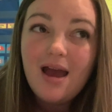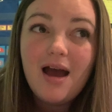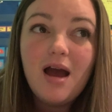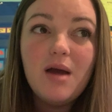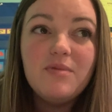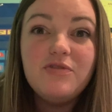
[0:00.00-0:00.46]

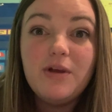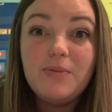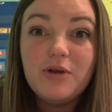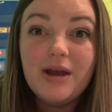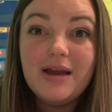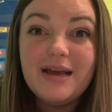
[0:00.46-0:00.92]

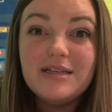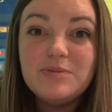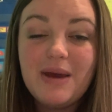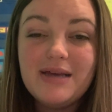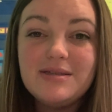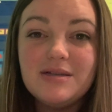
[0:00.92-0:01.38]
Flipgrid is
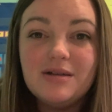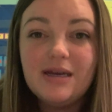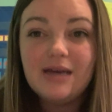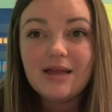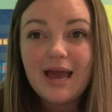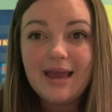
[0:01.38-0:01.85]

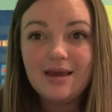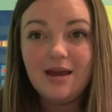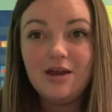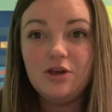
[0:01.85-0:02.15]
basically like